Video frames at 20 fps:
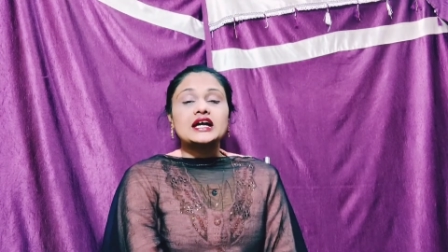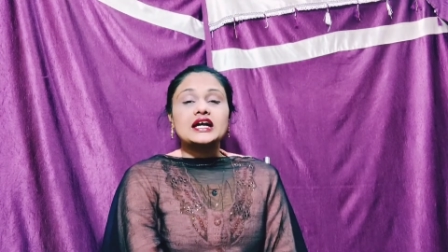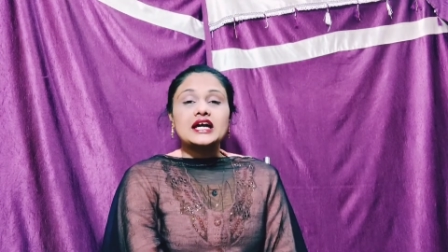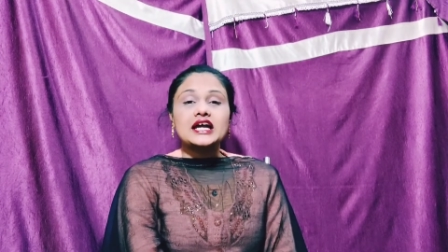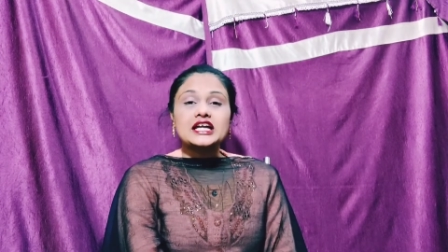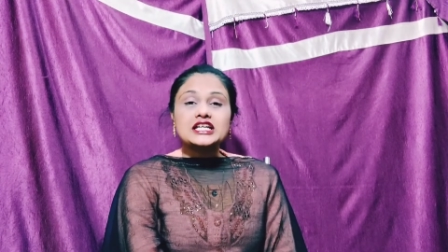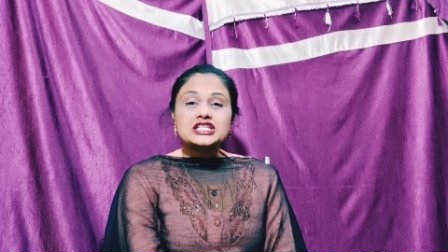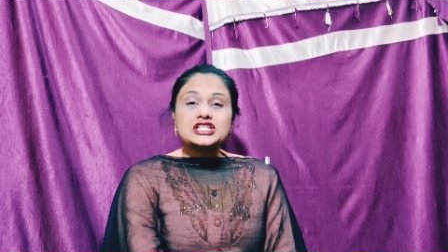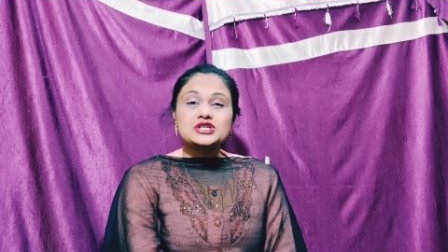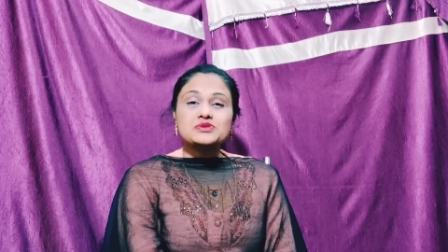
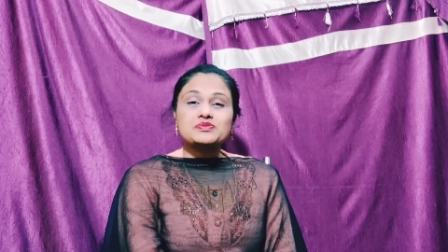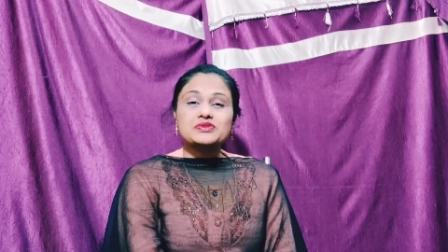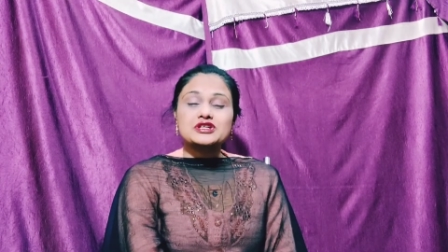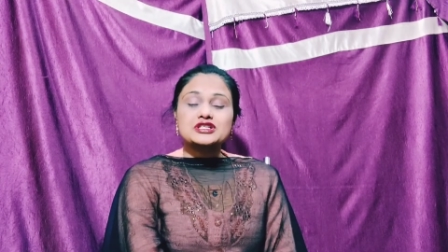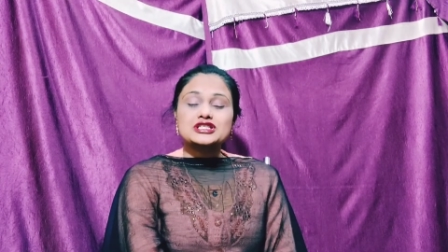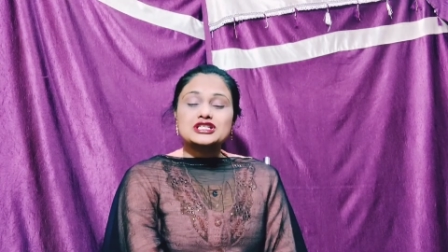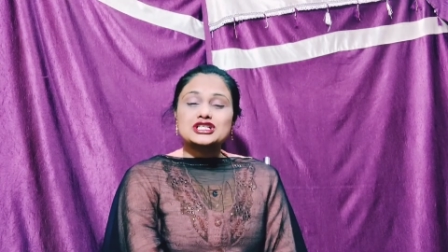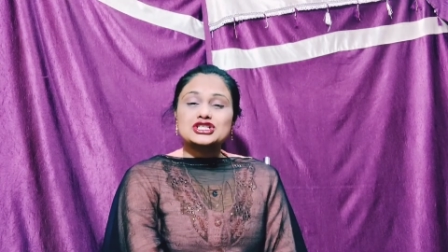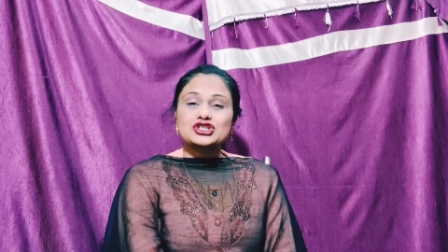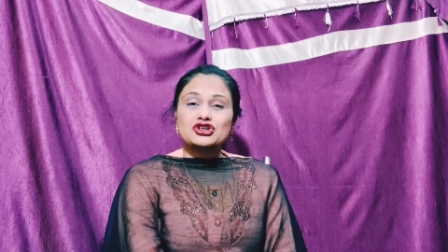
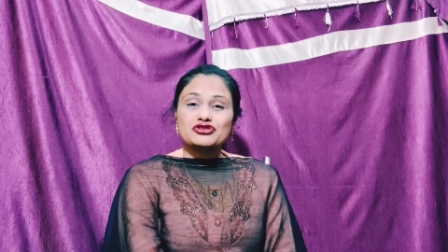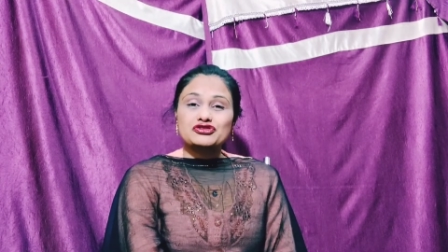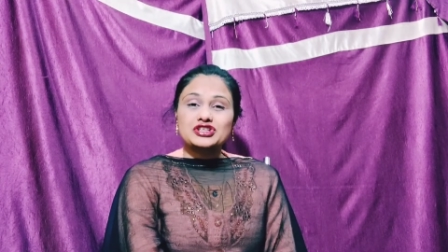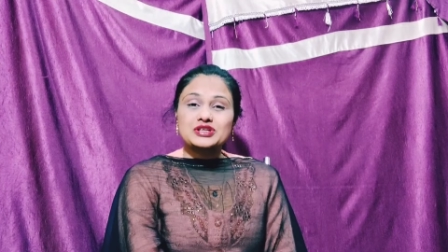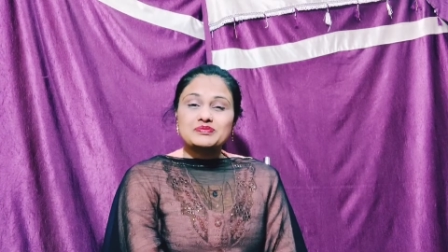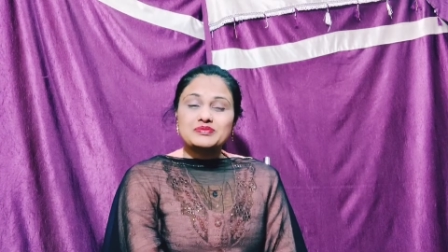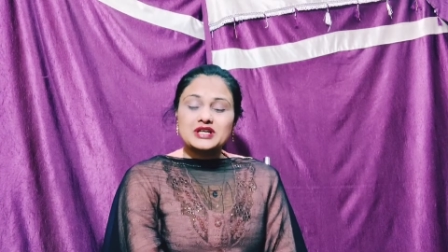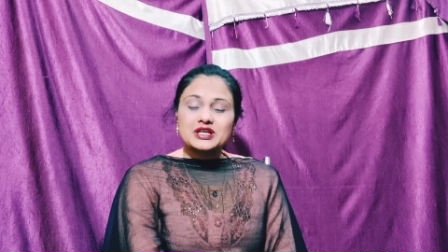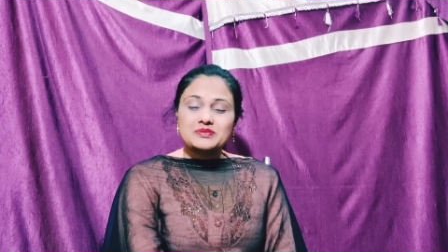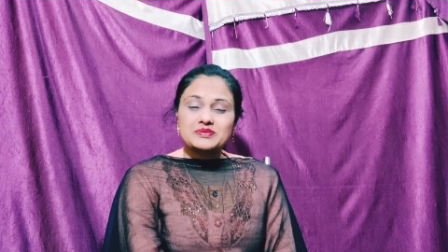80% of the
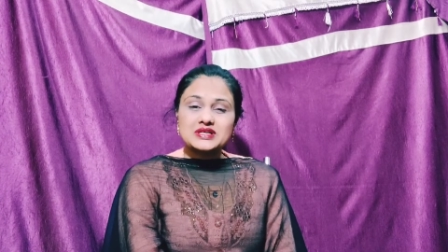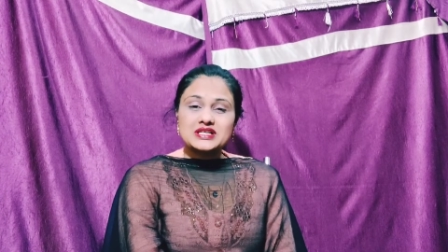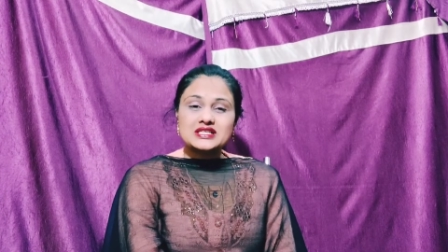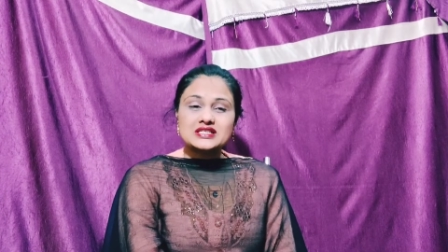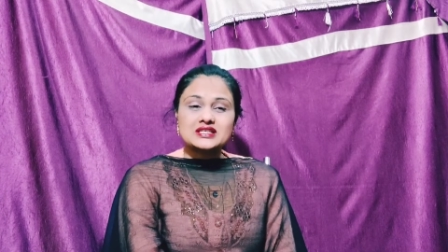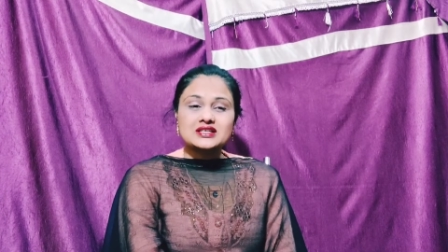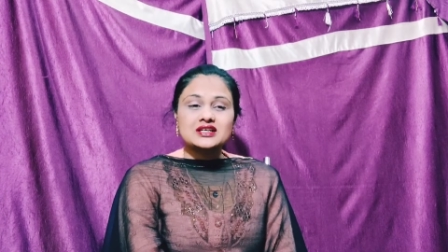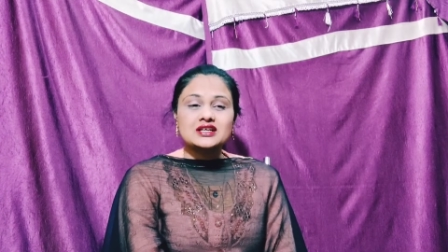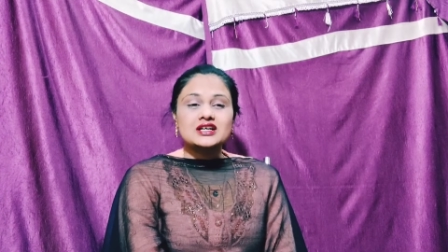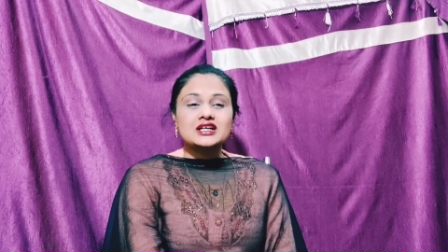
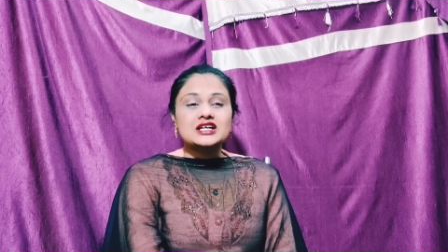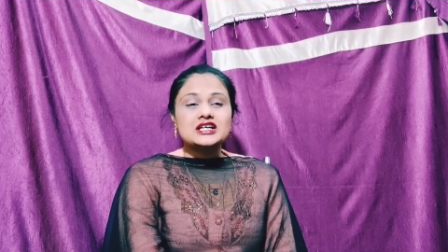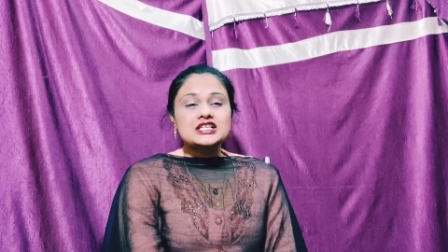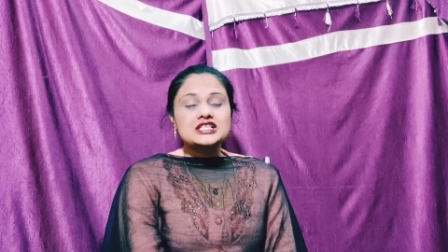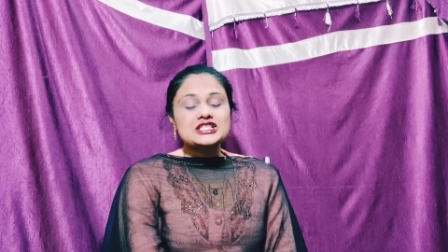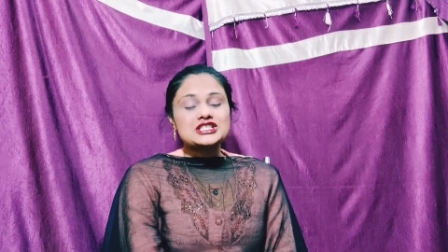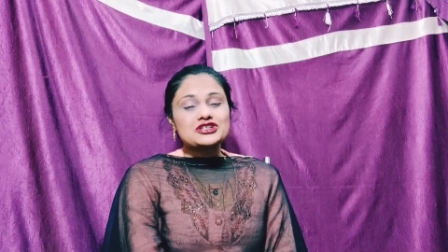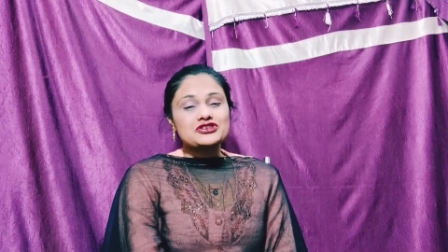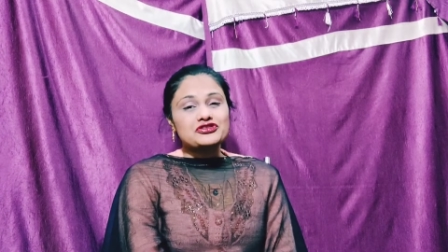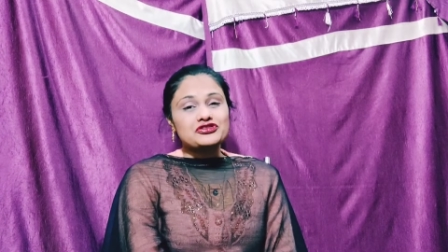babies
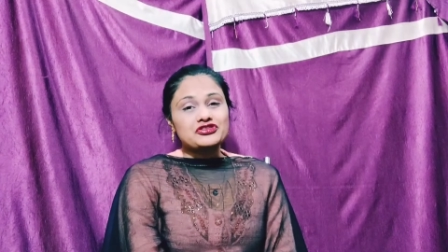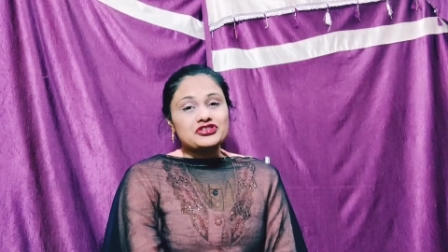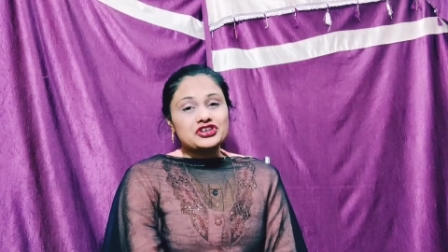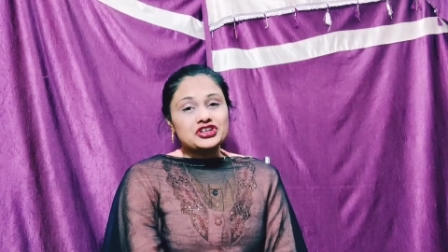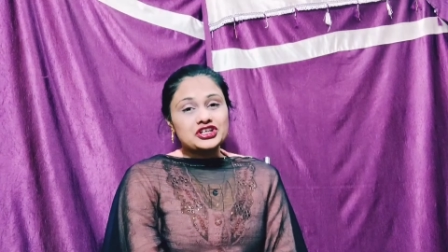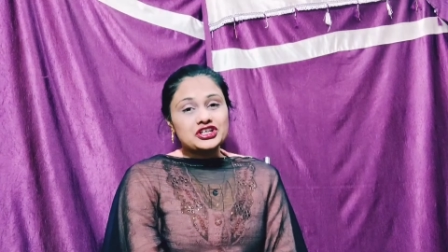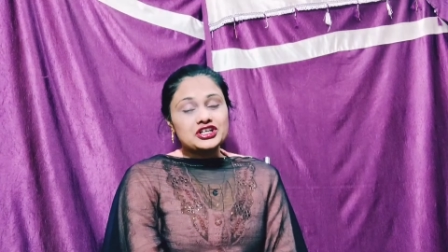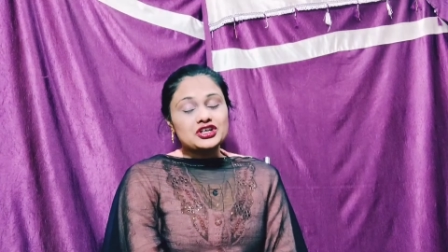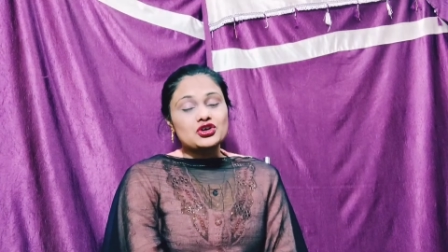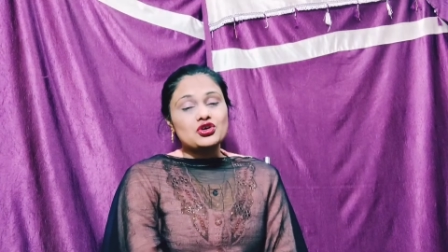
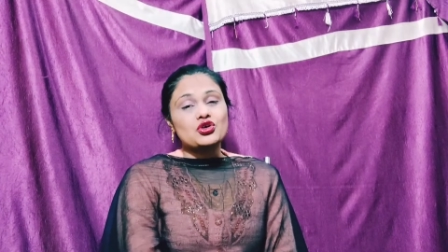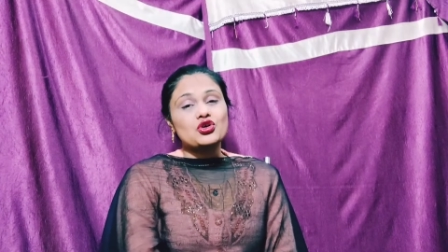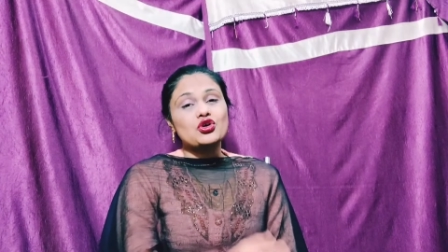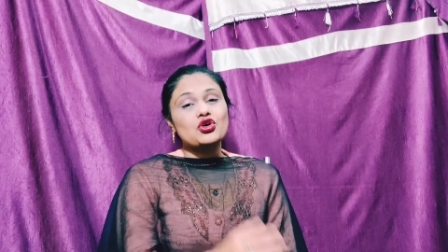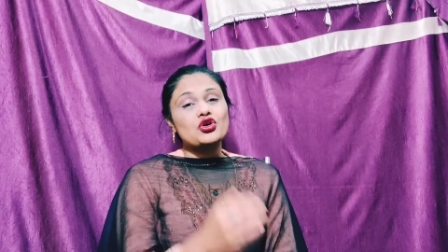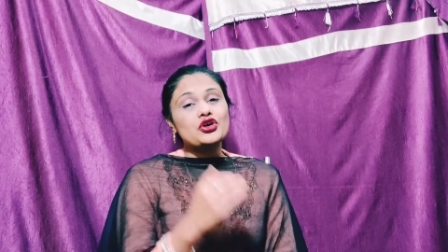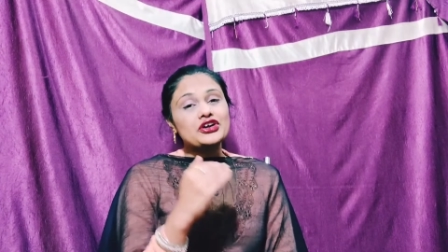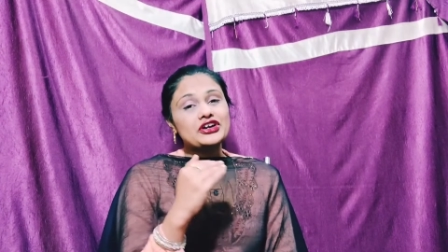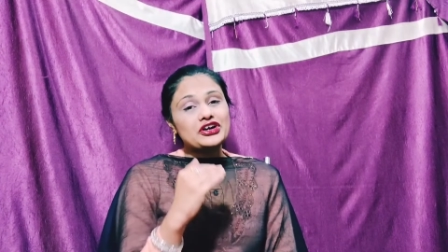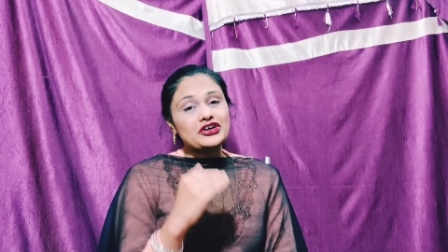suffer
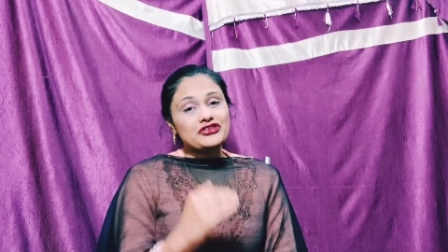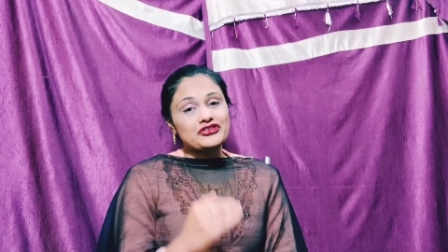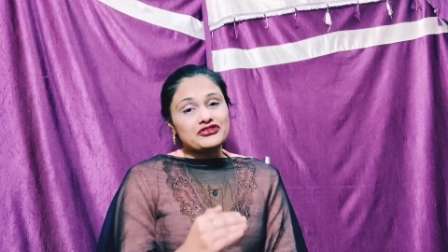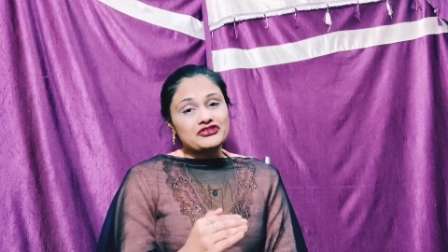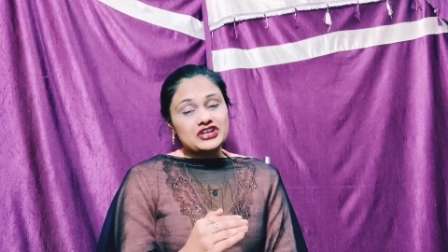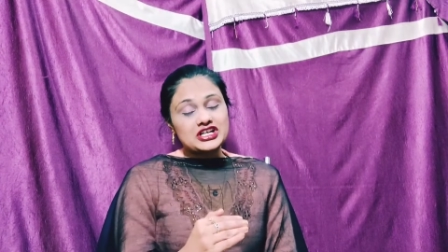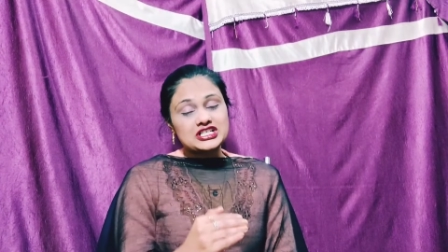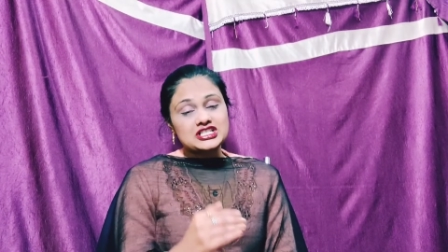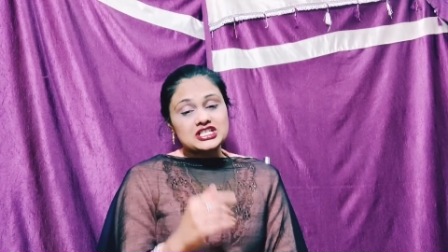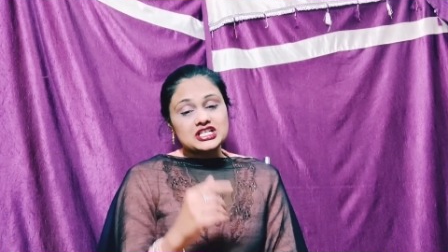or
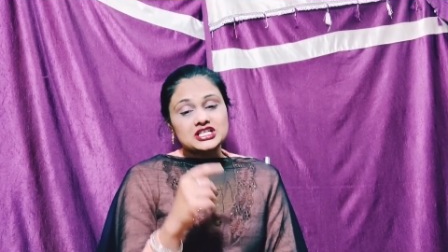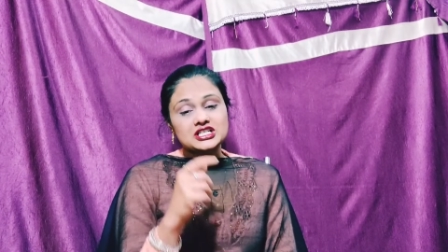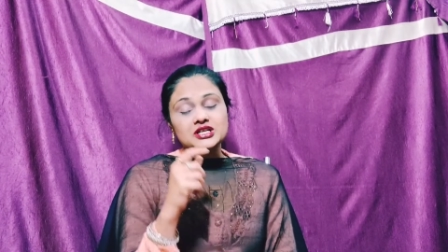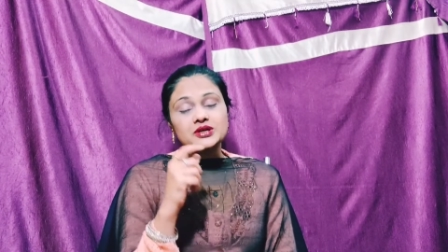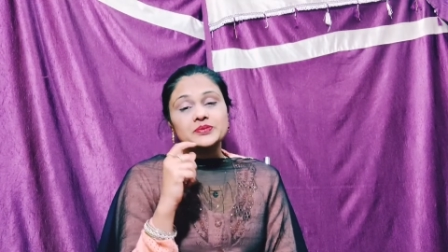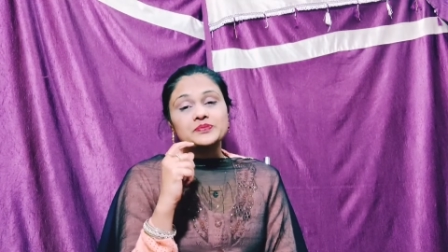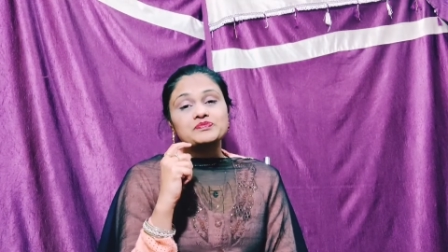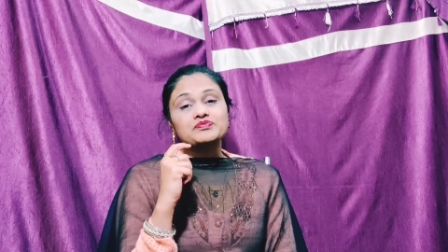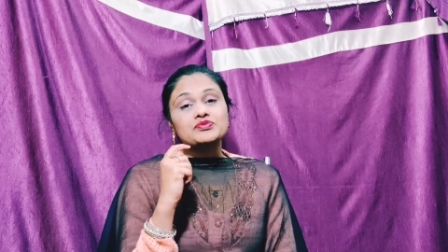affected